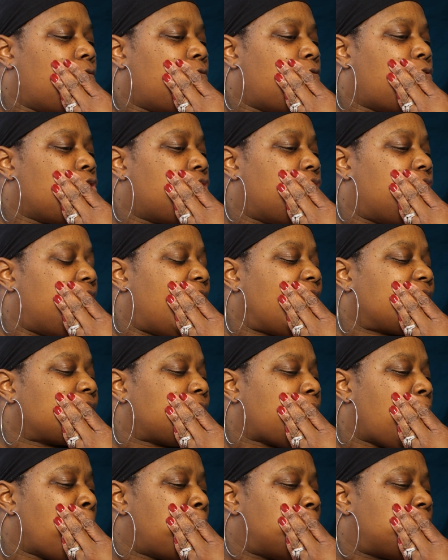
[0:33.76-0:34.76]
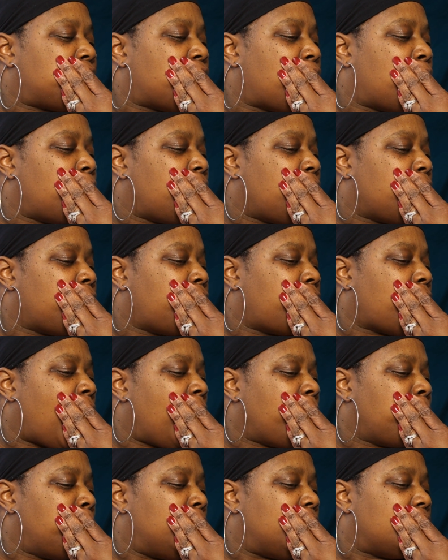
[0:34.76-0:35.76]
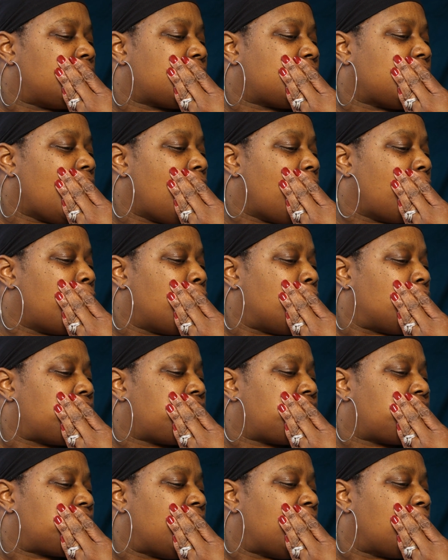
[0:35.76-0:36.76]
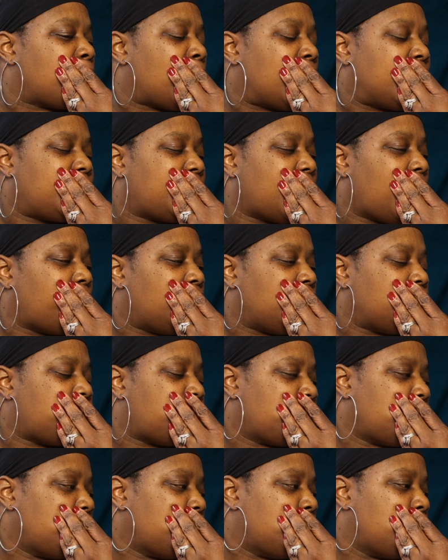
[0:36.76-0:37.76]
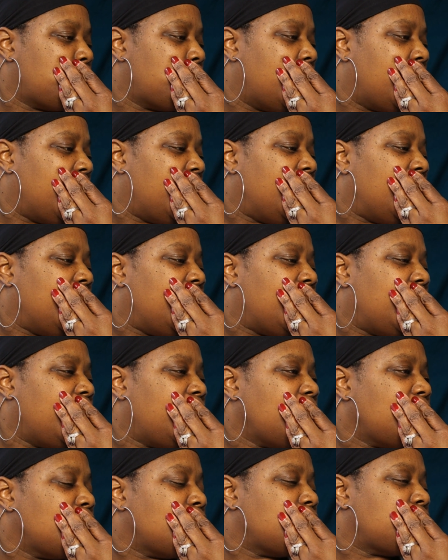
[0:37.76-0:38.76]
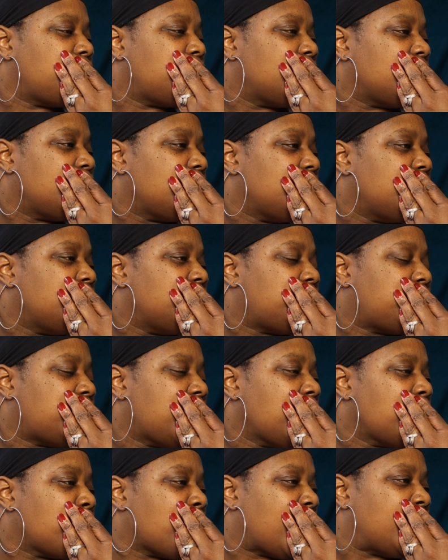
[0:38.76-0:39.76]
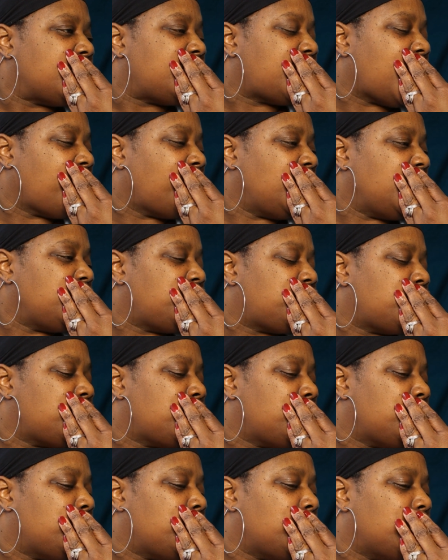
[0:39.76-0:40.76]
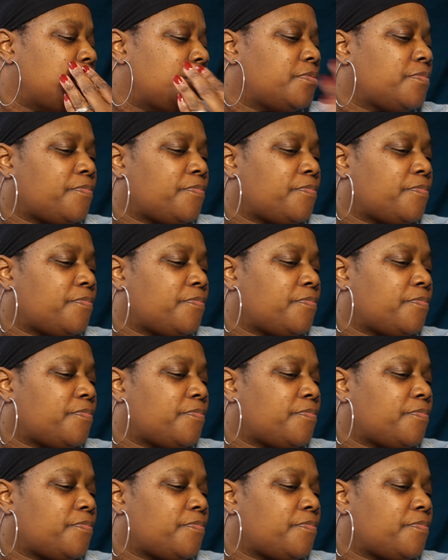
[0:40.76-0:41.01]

For the next episode of 5 Minutes of with Stingray 72, here's Stingray 72.